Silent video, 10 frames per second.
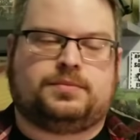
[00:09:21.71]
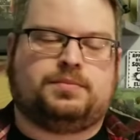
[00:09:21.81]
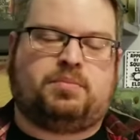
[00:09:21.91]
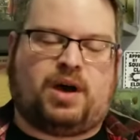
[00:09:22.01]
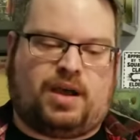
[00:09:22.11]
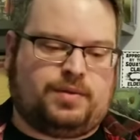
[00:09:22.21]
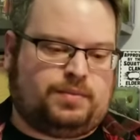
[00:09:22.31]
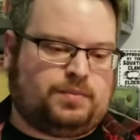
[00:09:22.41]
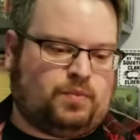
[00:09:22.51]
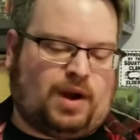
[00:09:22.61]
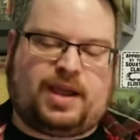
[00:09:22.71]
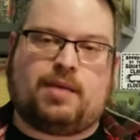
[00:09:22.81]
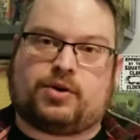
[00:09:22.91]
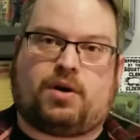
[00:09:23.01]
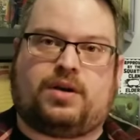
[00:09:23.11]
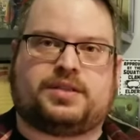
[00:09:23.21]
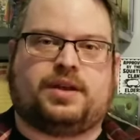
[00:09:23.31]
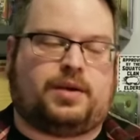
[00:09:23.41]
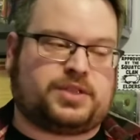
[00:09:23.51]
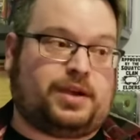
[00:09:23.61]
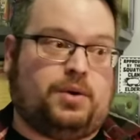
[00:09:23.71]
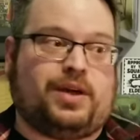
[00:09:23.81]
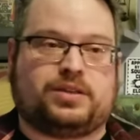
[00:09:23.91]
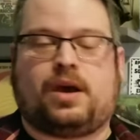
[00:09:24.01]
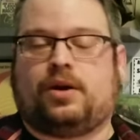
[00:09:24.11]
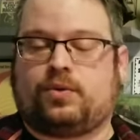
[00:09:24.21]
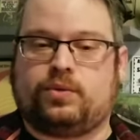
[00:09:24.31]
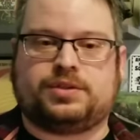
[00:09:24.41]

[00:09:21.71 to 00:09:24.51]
but when I came across it, I was like, oh, that's kind of cool.